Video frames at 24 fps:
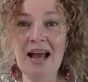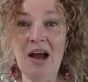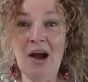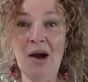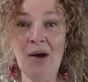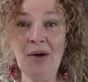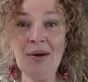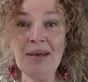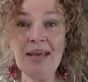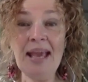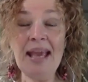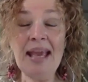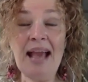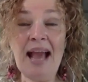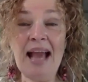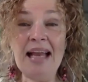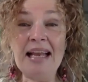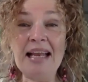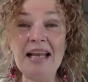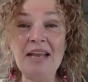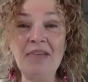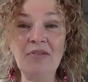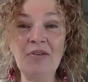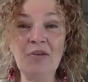Okay, I
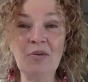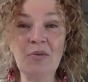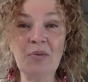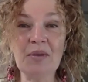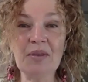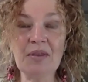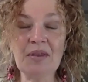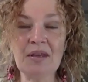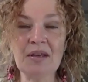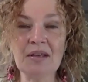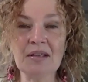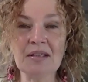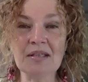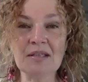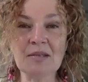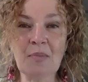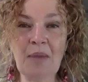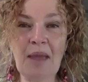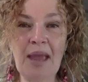leave you with this.